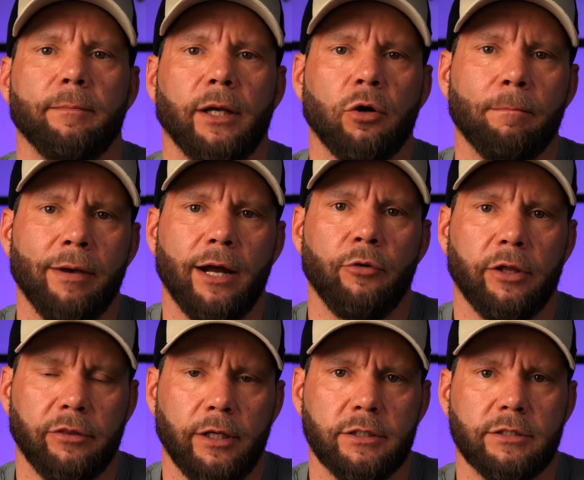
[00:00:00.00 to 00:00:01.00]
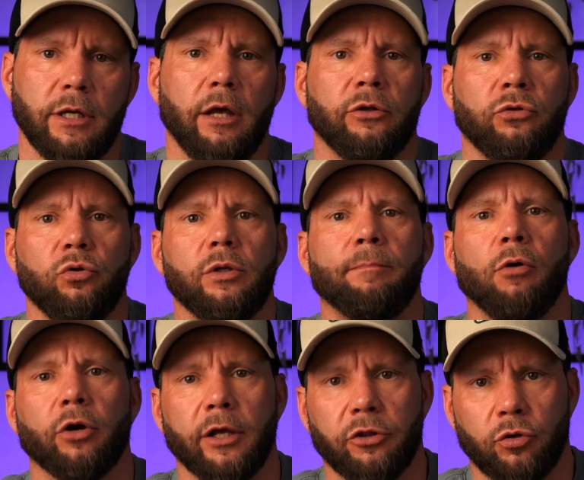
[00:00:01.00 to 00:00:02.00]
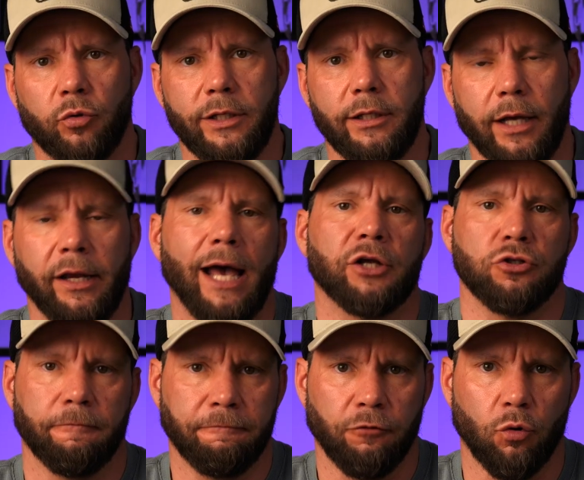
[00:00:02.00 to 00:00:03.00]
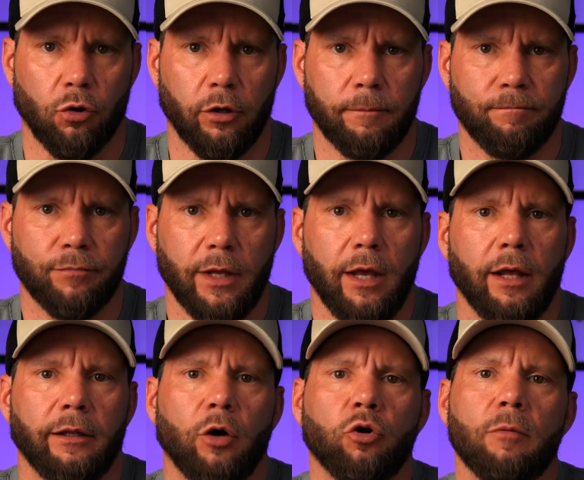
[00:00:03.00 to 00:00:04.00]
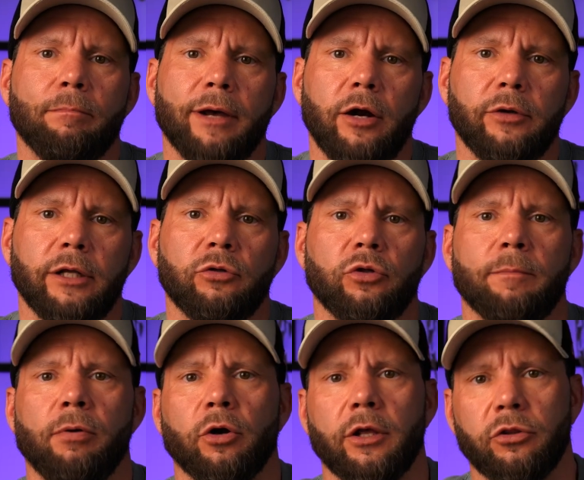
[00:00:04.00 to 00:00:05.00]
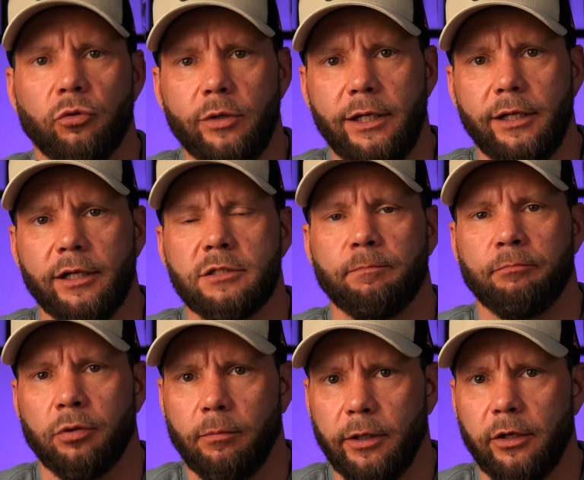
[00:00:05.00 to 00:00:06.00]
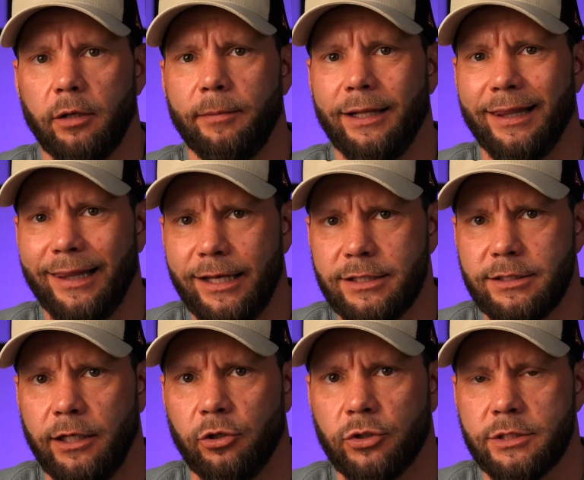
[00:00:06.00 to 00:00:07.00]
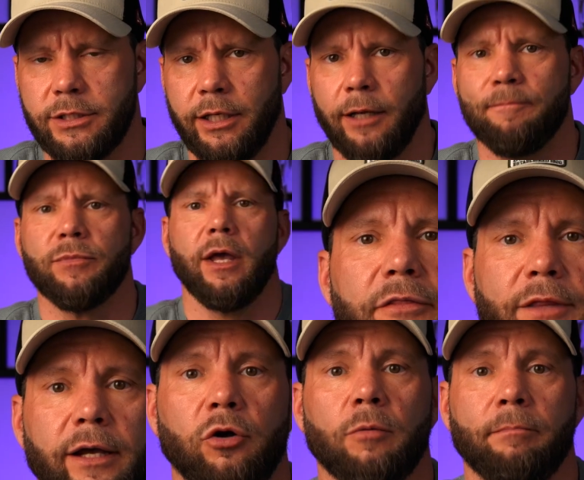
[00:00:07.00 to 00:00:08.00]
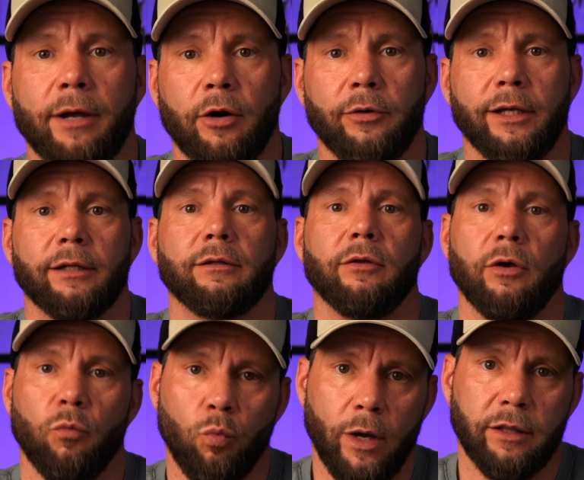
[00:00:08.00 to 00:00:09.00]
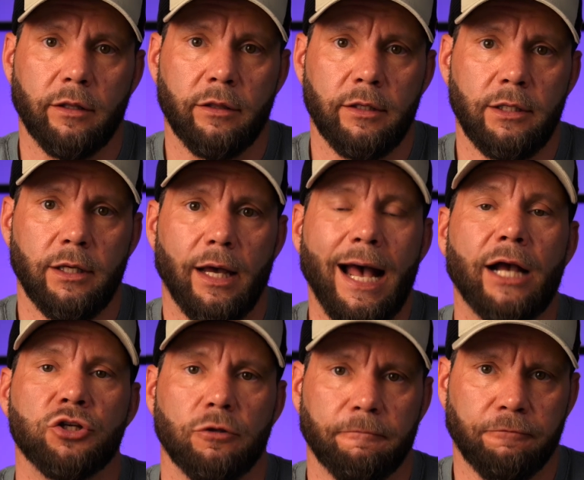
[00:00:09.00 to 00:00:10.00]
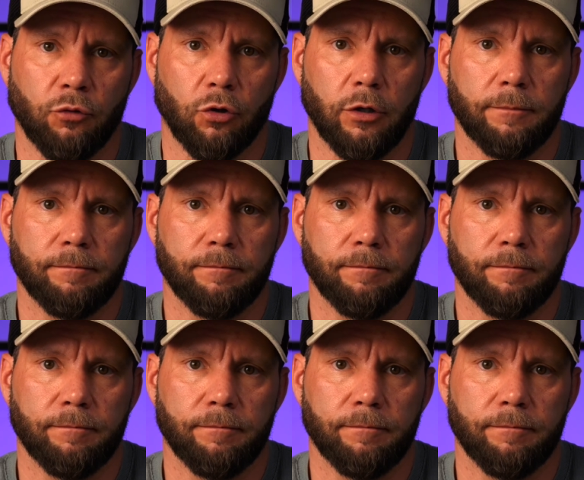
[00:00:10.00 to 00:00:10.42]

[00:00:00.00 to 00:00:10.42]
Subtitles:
be comparing this to the Pocket 3 and Action 4. Now, comparing it to the Pocket 3 is probably going to be less interesting than comparing it with the Action 4.